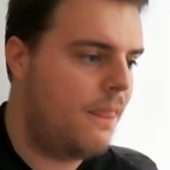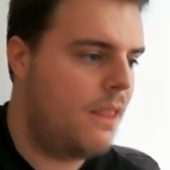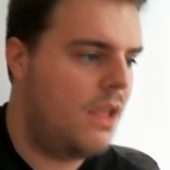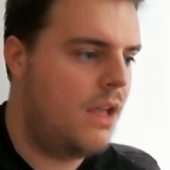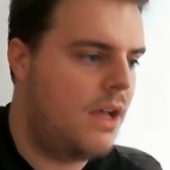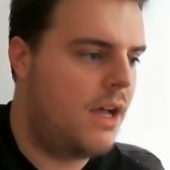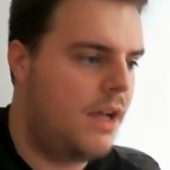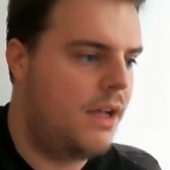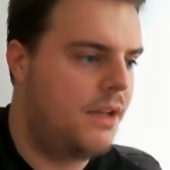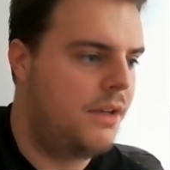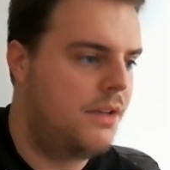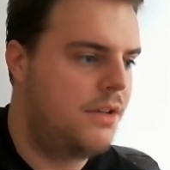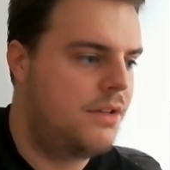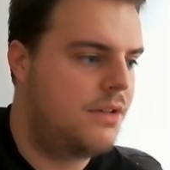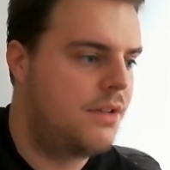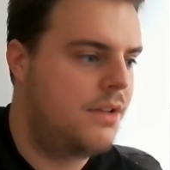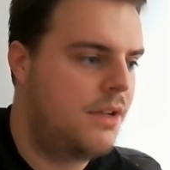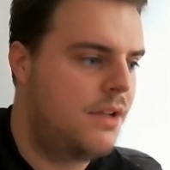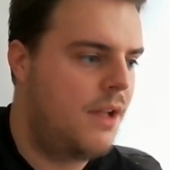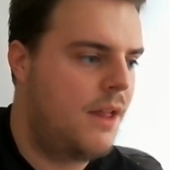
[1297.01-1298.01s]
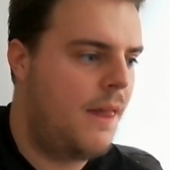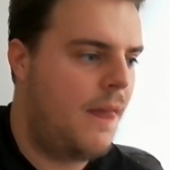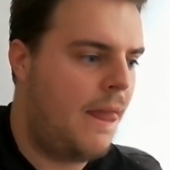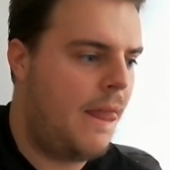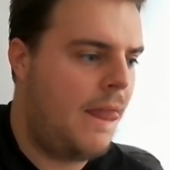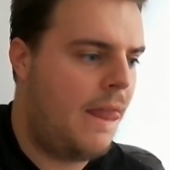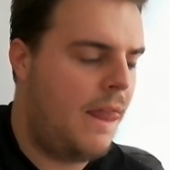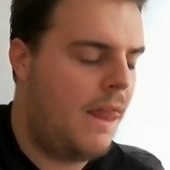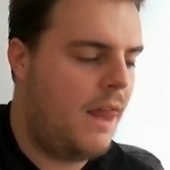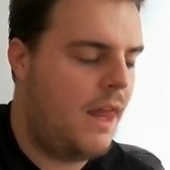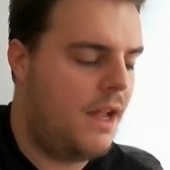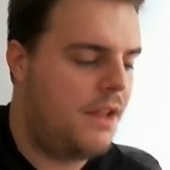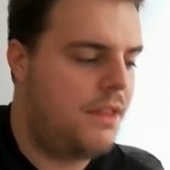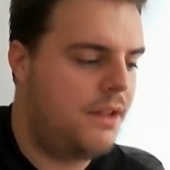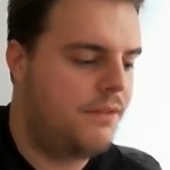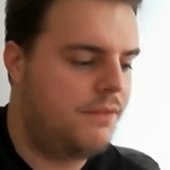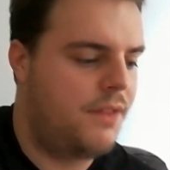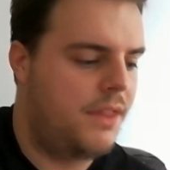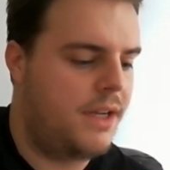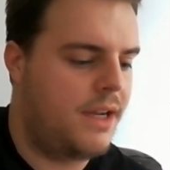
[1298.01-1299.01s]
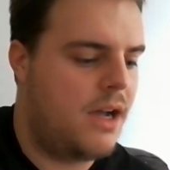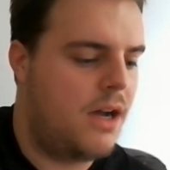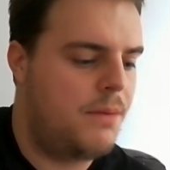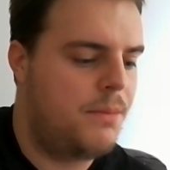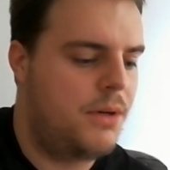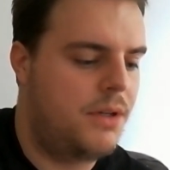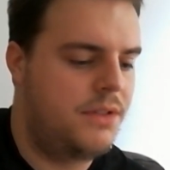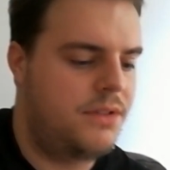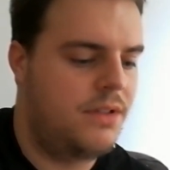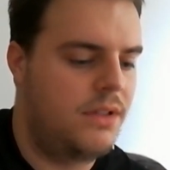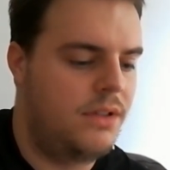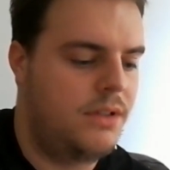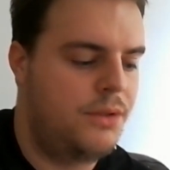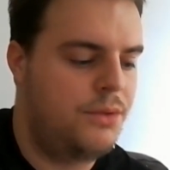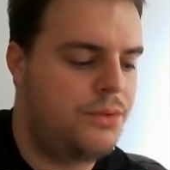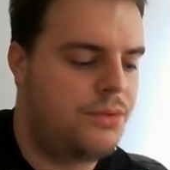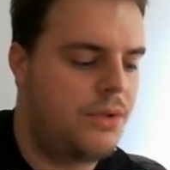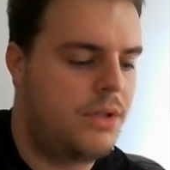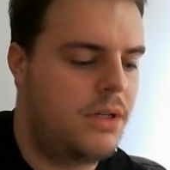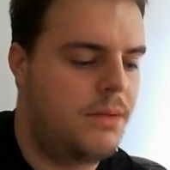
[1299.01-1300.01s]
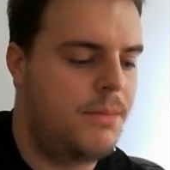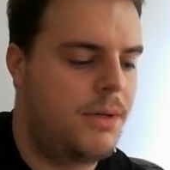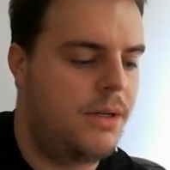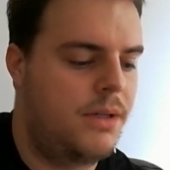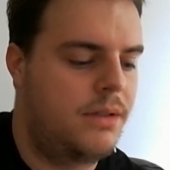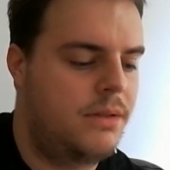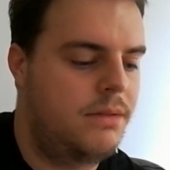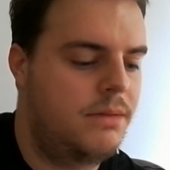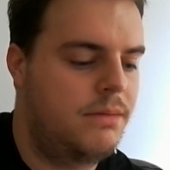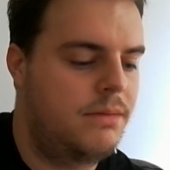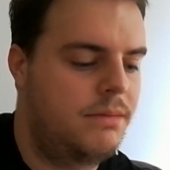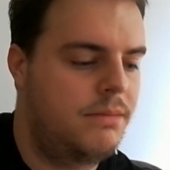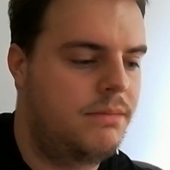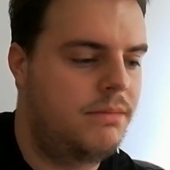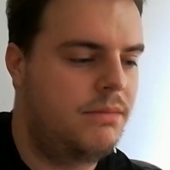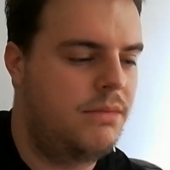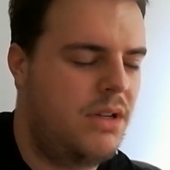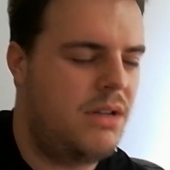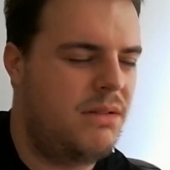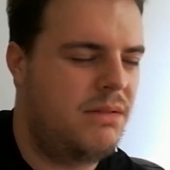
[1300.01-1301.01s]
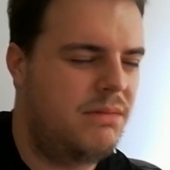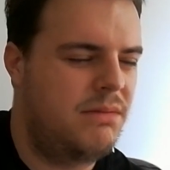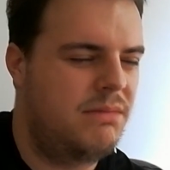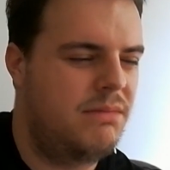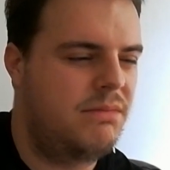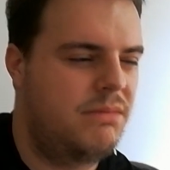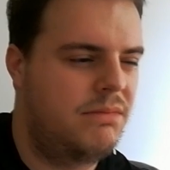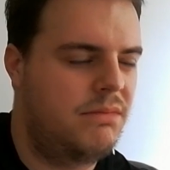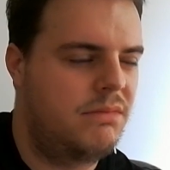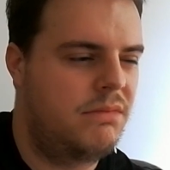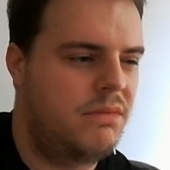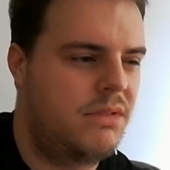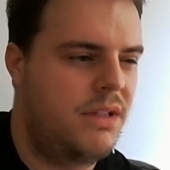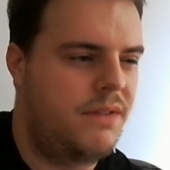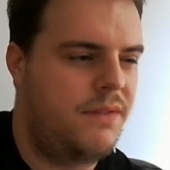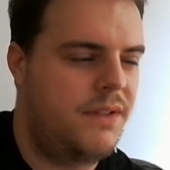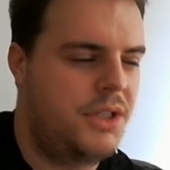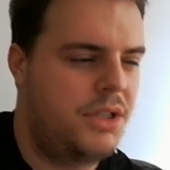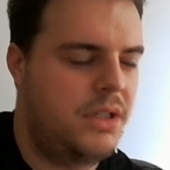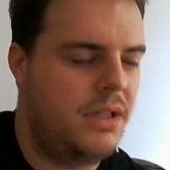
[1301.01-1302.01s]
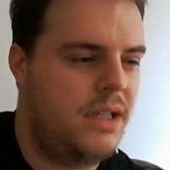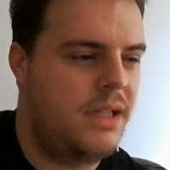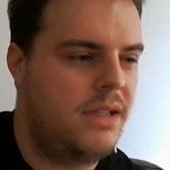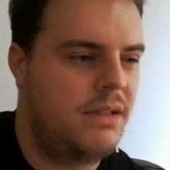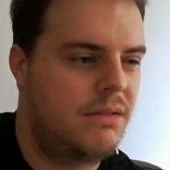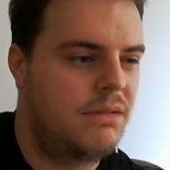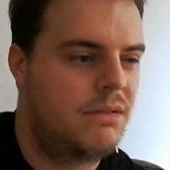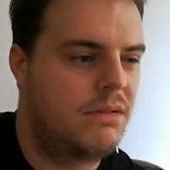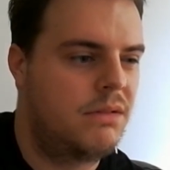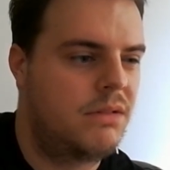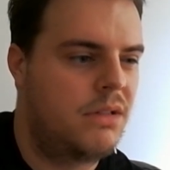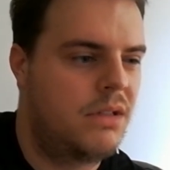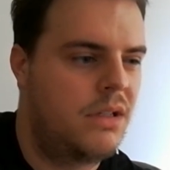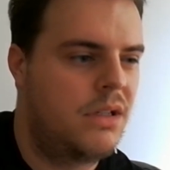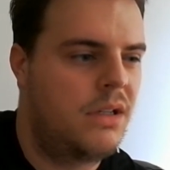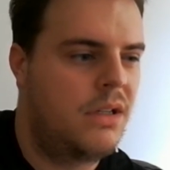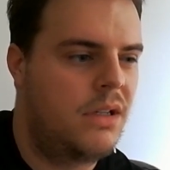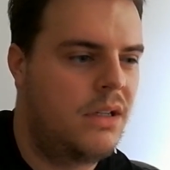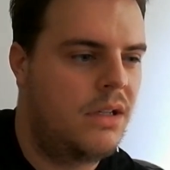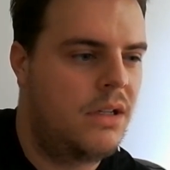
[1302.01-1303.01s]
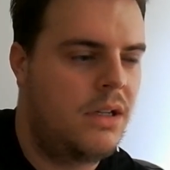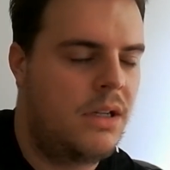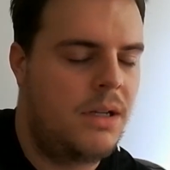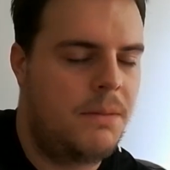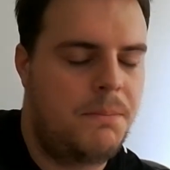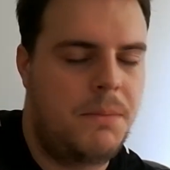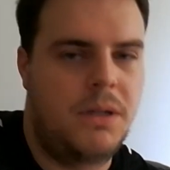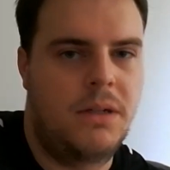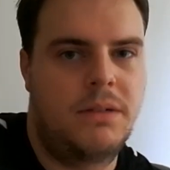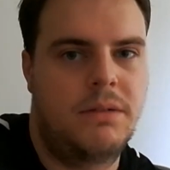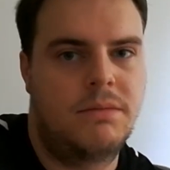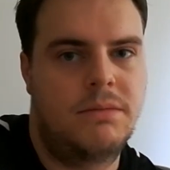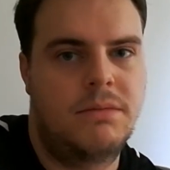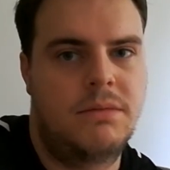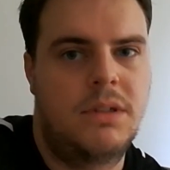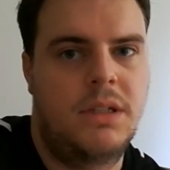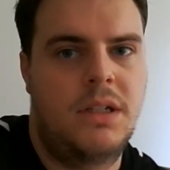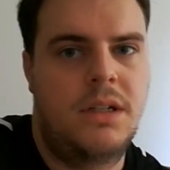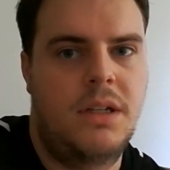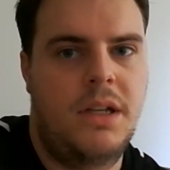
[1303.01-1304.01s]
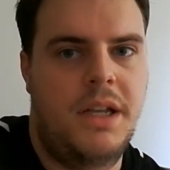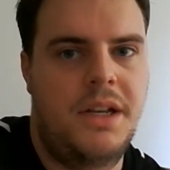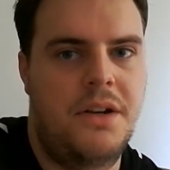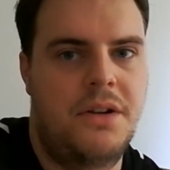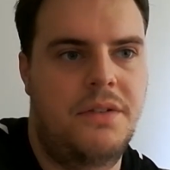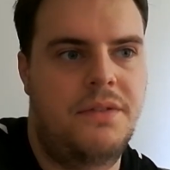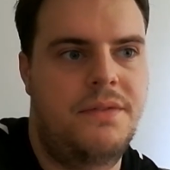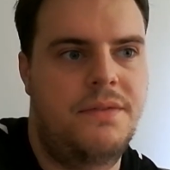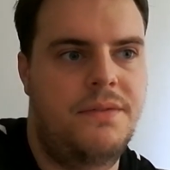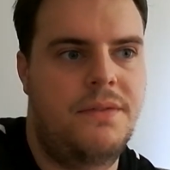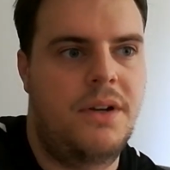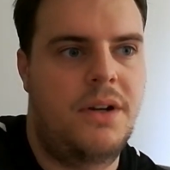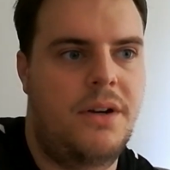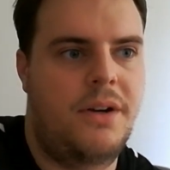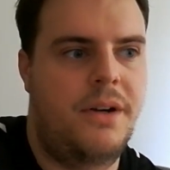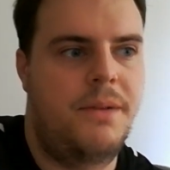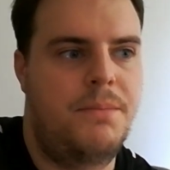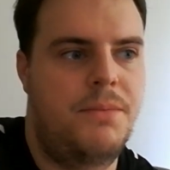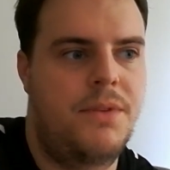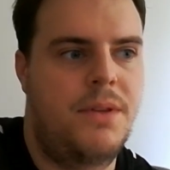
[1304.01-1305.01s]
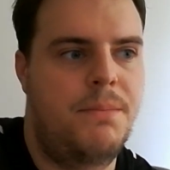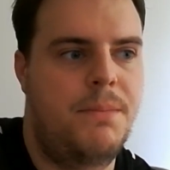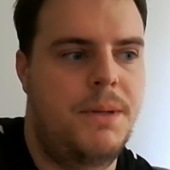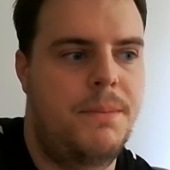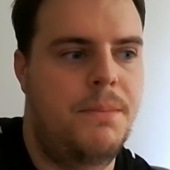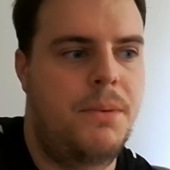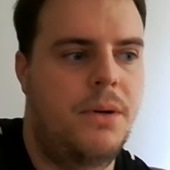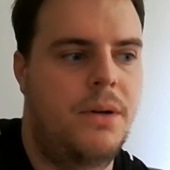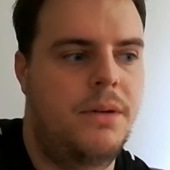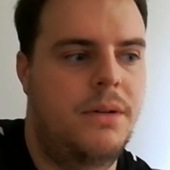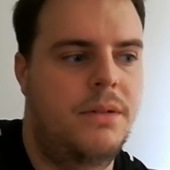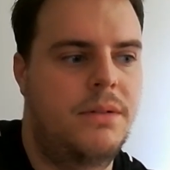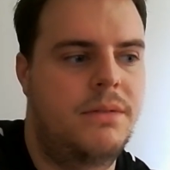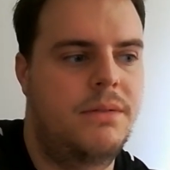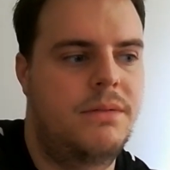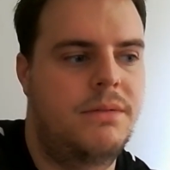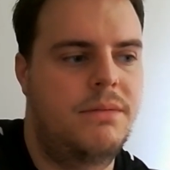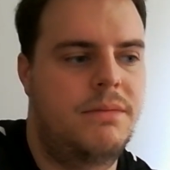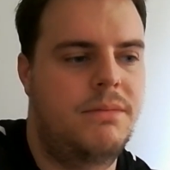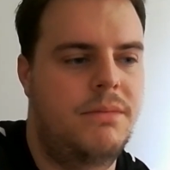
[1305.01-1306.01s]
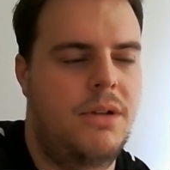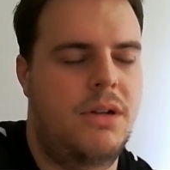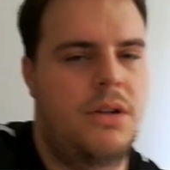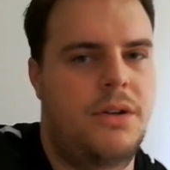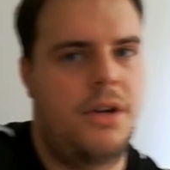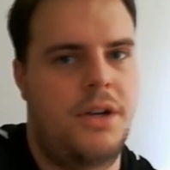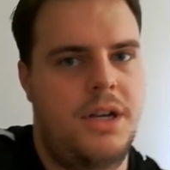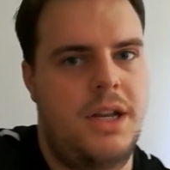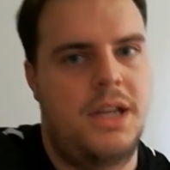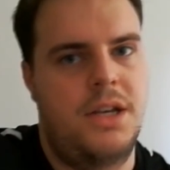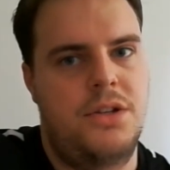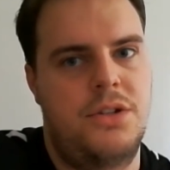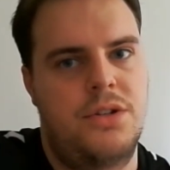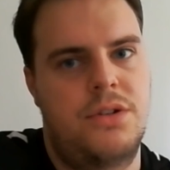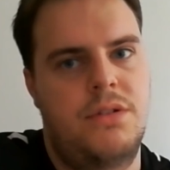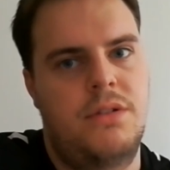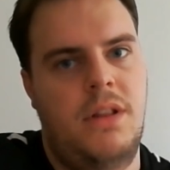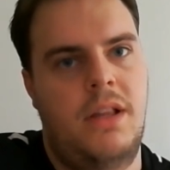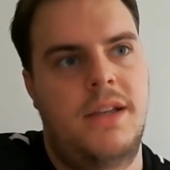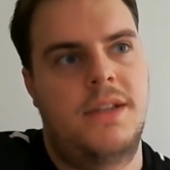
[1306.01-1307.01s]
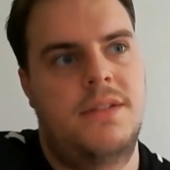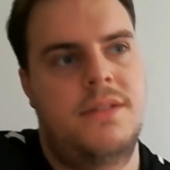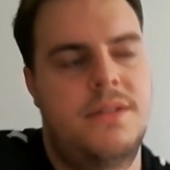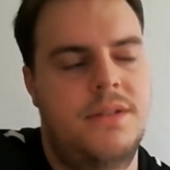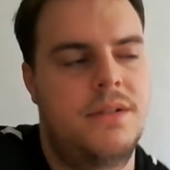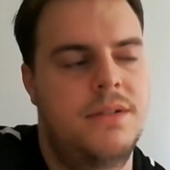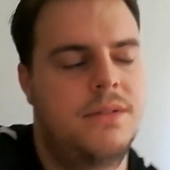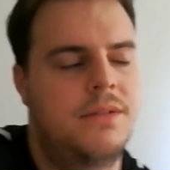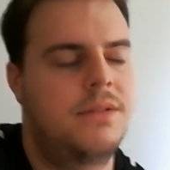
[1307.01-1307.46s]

And I think for the Cowboys to lose Romo, not officially, but enough for him to be put on an injured list,